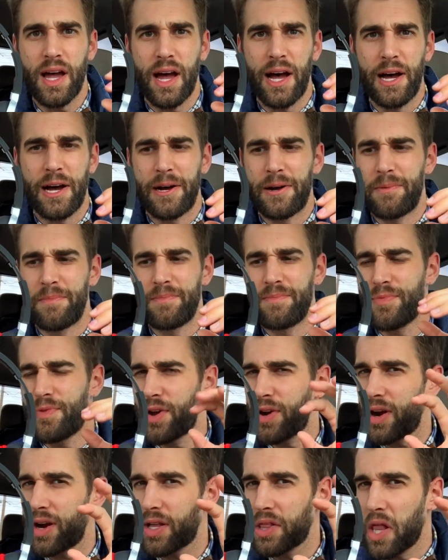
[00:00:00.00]
Um,
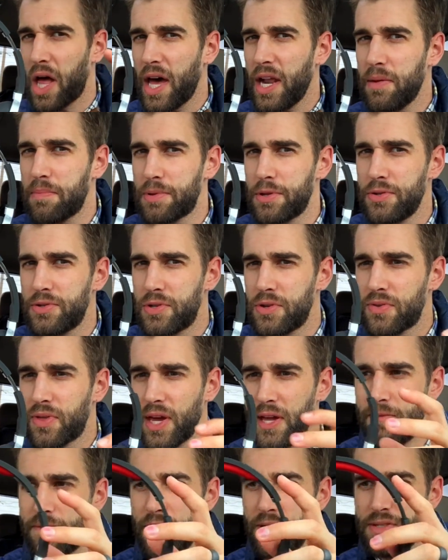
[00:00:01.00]
there are a lot of Bluetooth
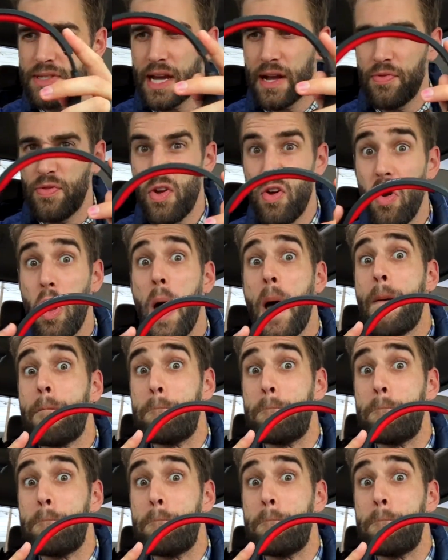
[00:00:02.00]
headphones out there,